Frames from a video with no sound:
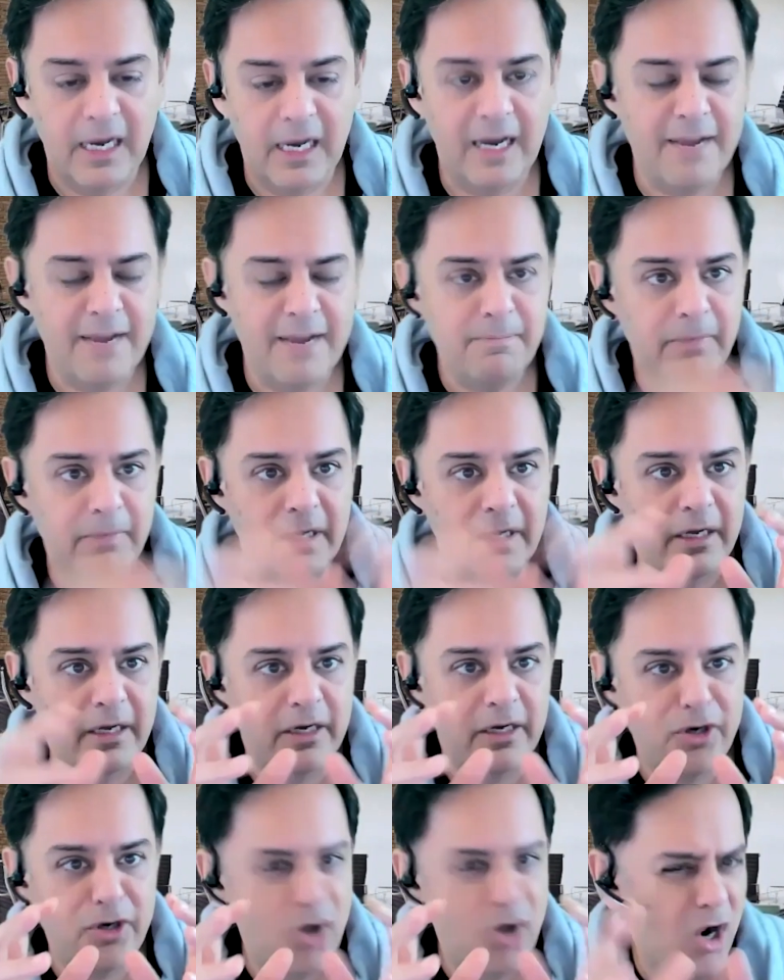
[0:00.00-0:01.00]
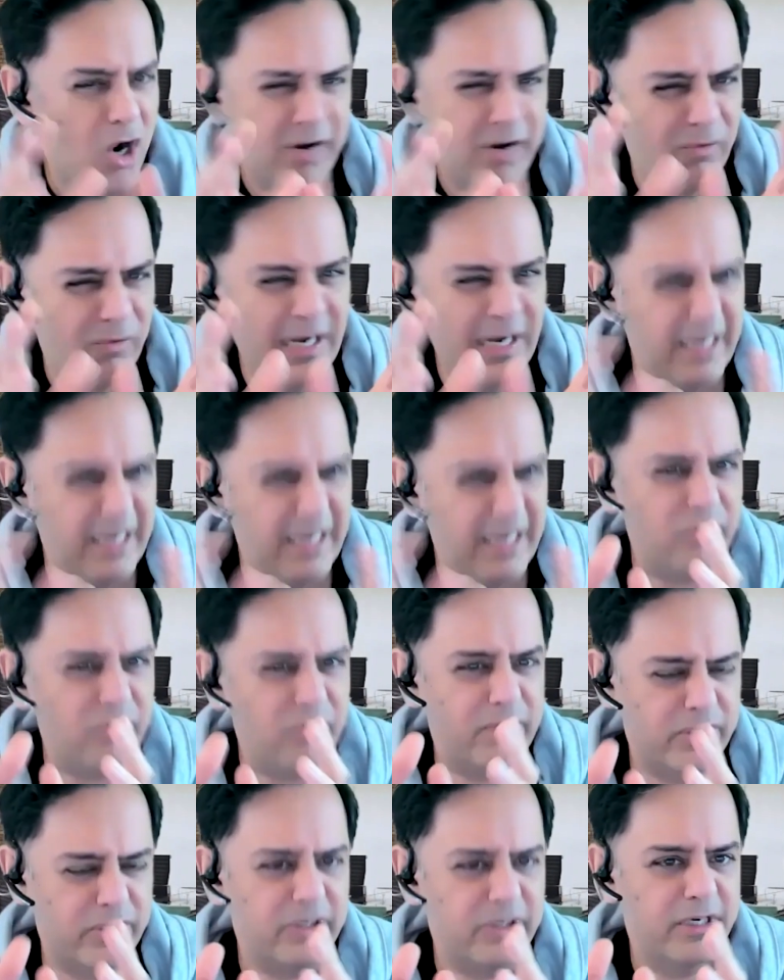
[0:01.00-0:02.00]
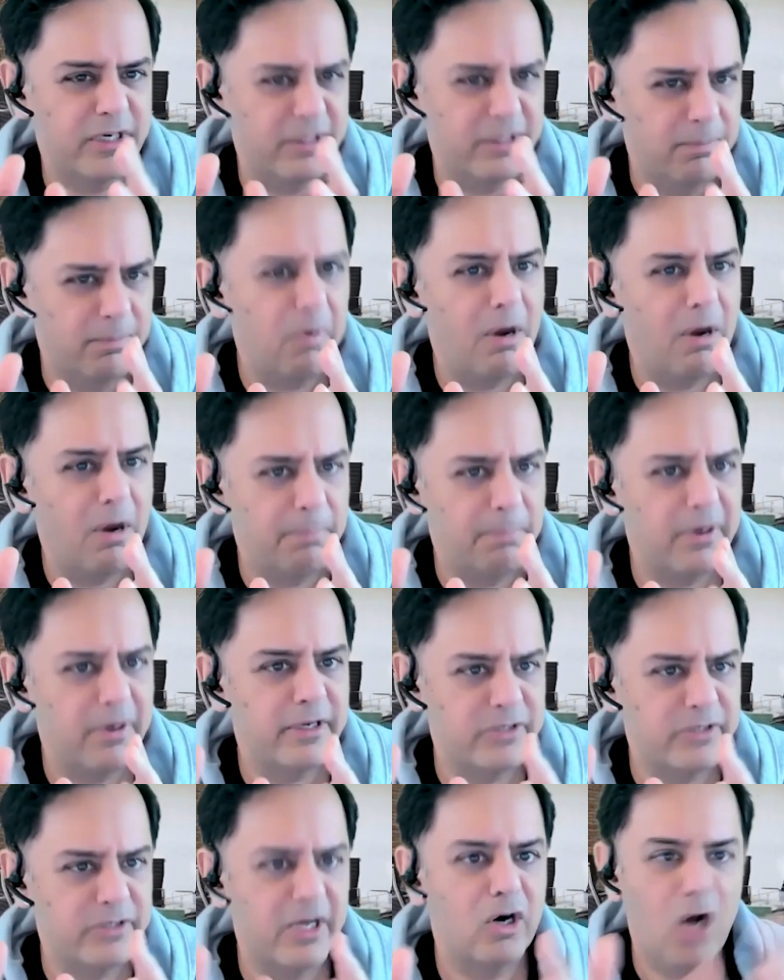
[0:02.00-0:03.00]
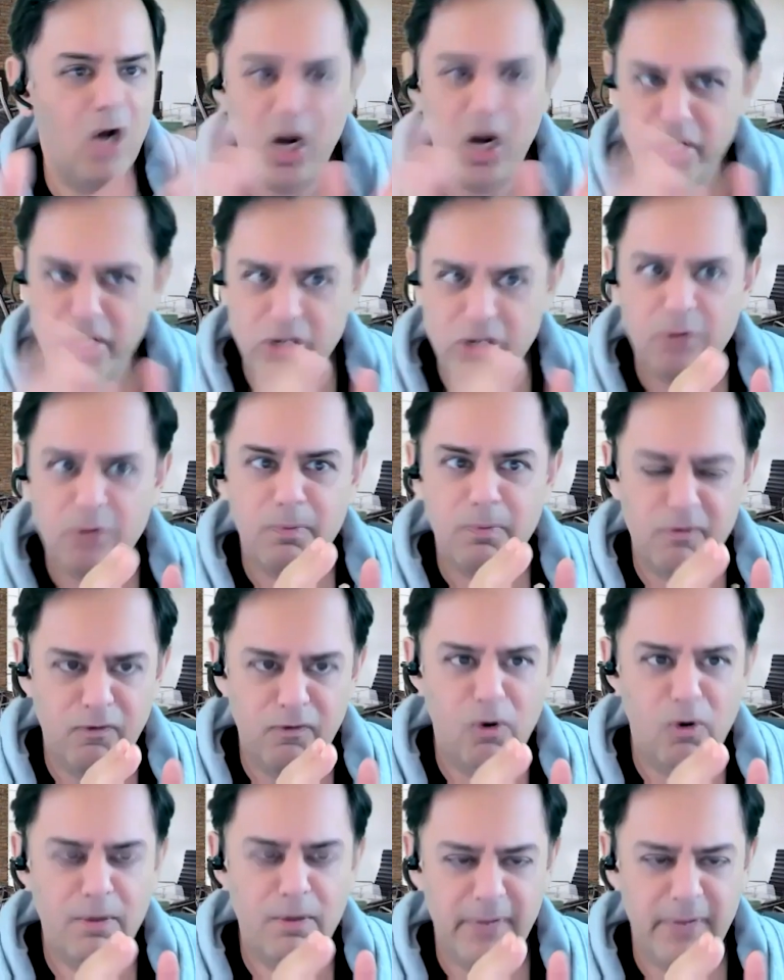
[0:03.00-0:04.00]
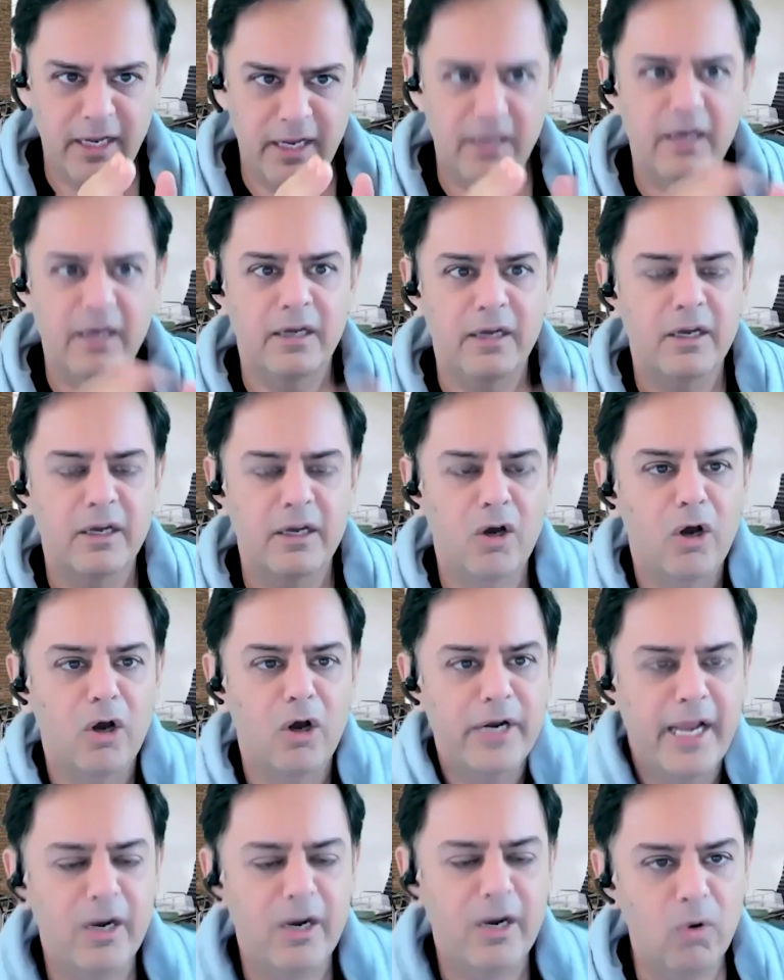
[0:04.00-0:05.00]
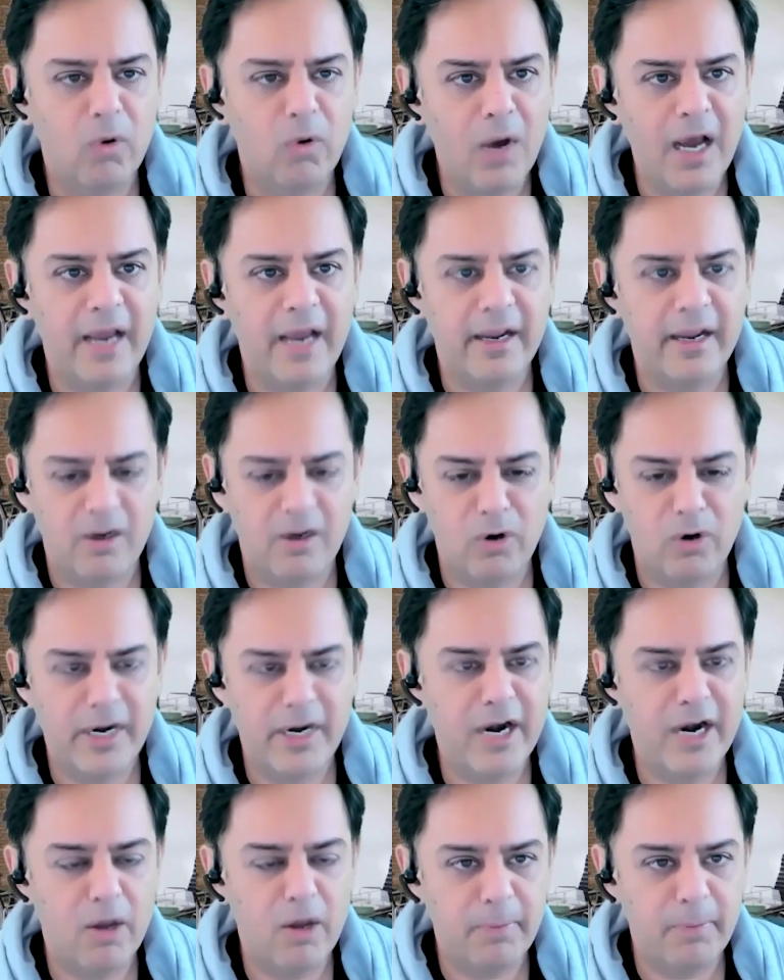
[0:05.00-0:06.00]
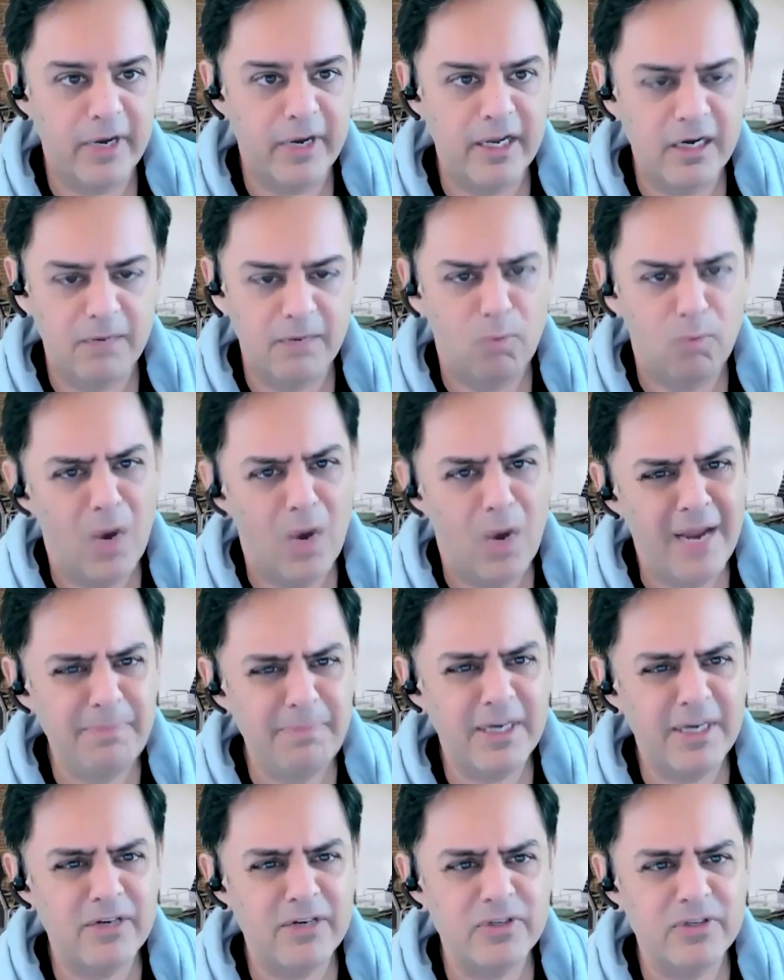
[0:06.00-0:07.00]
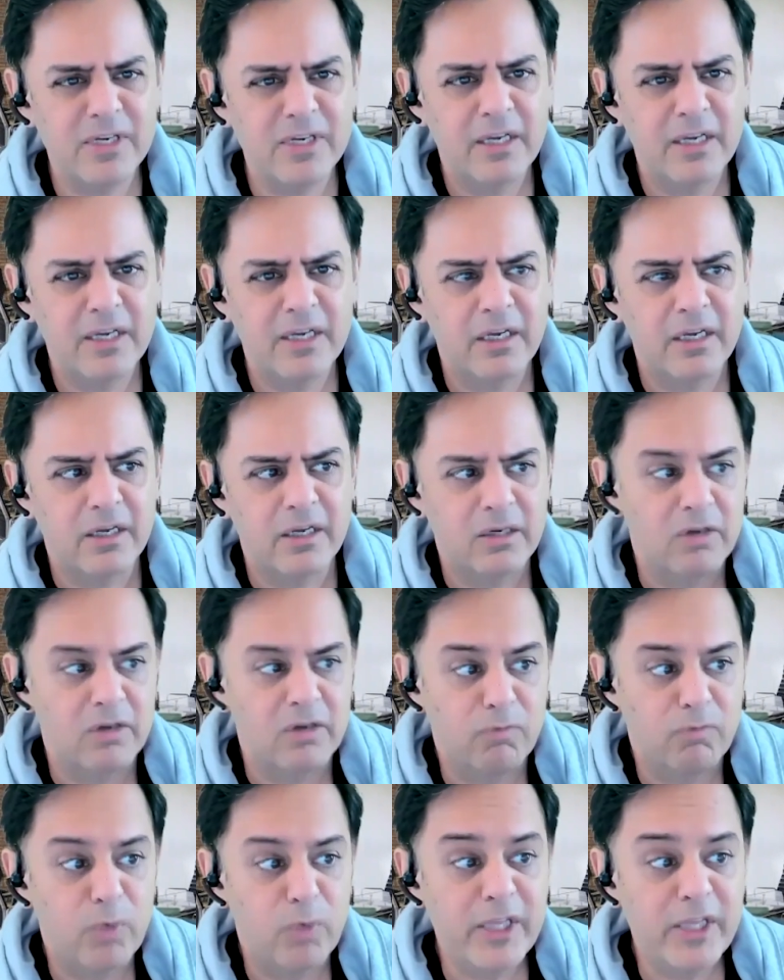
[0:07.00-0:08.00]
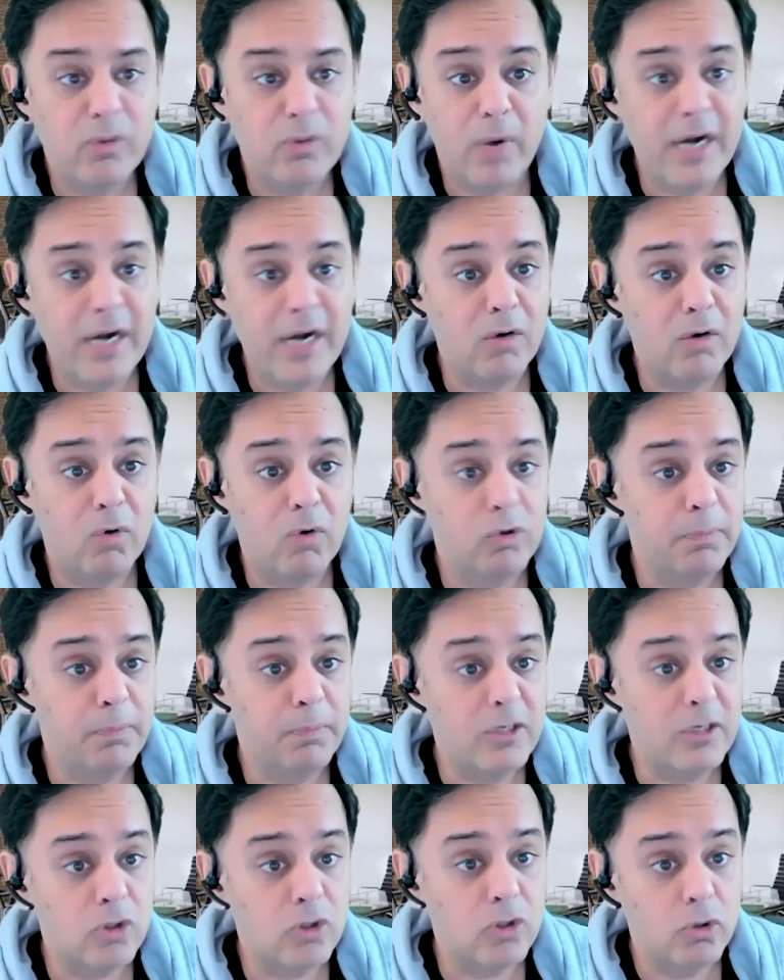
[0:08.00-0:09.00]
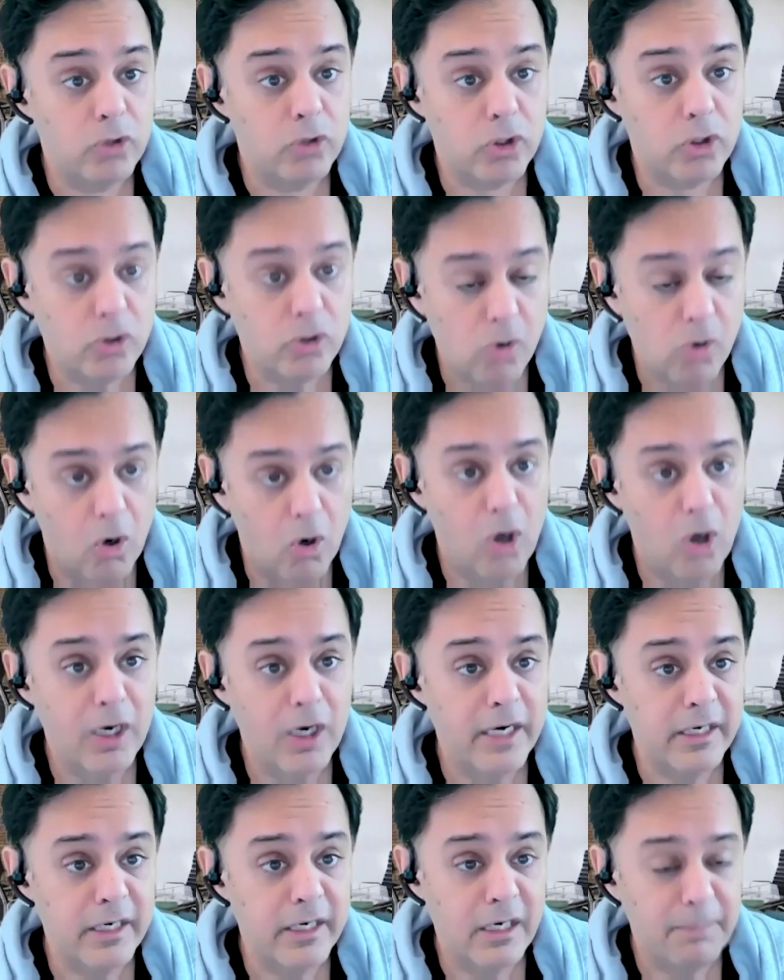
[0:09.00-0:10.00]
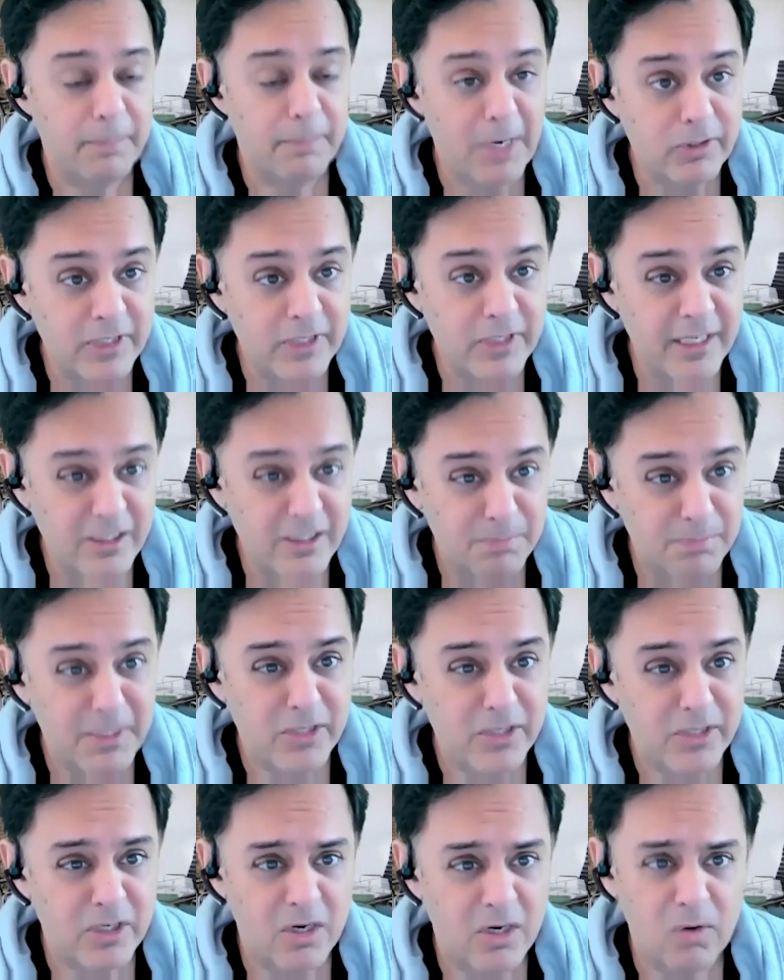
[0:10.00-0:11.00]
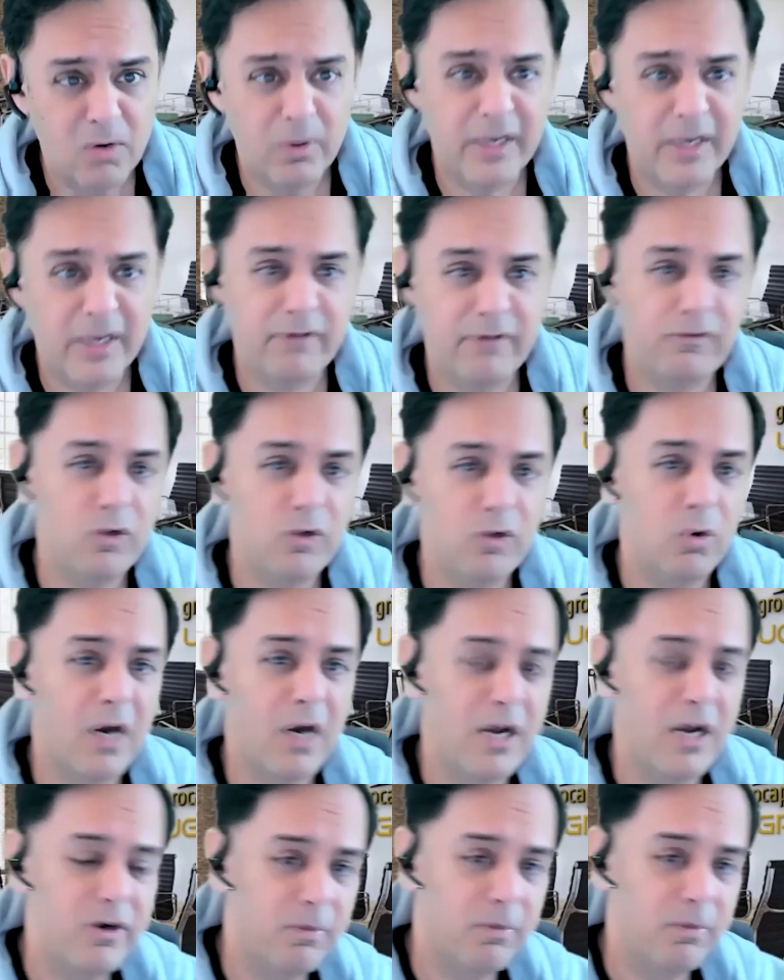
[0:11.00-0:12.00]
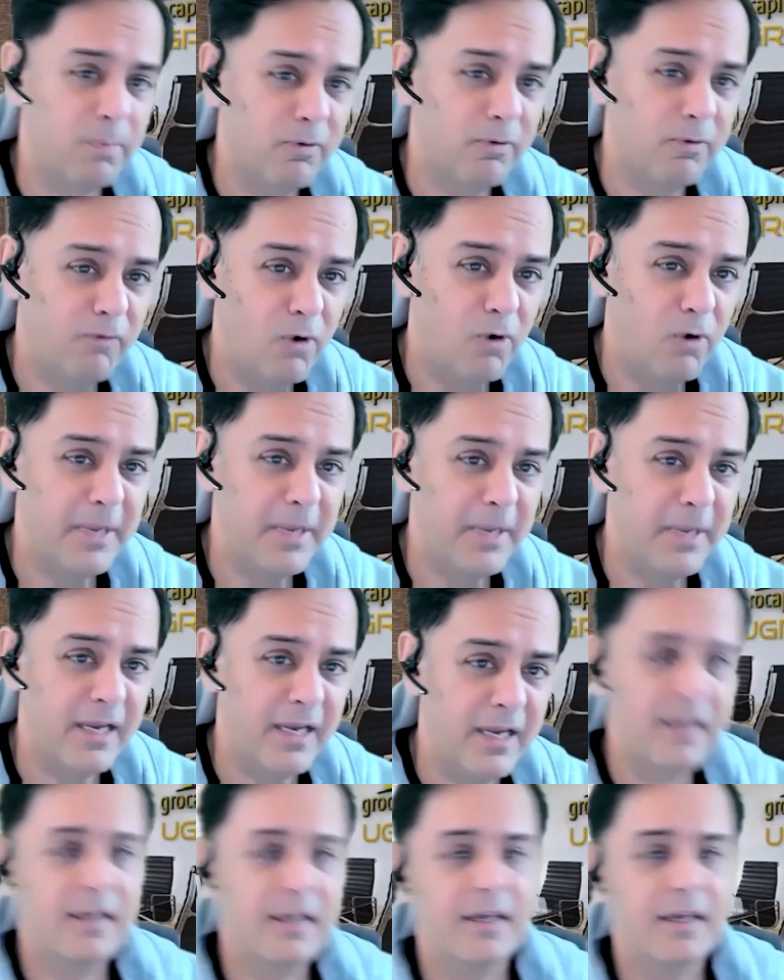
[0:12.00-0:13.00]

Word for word: I'm not really interested in the properties that are underperforming on NOI, on net operating income. Why? Because with rent growth being so strong until about six months ago, if you're underperforming,